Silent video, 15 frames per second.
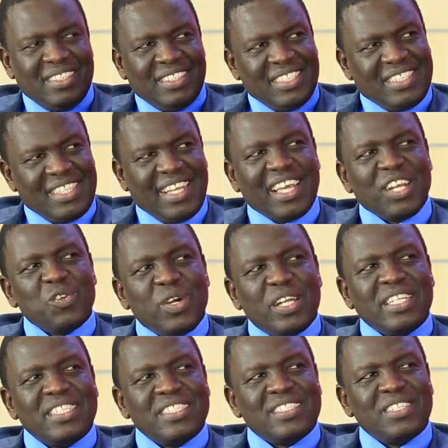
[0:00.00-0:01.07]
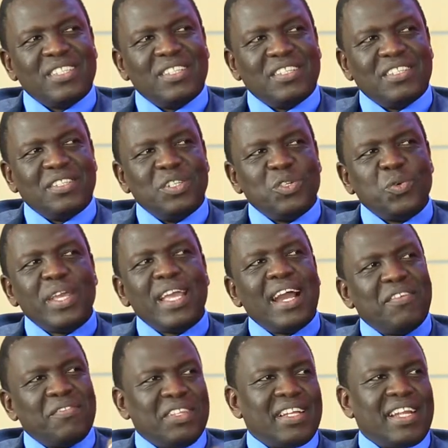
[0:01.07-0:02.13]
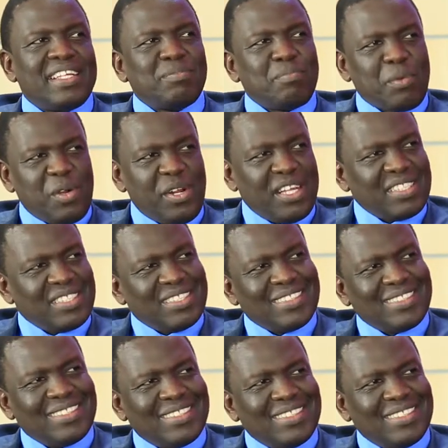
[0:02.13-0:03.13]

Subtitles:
The second one is, do we have the right products?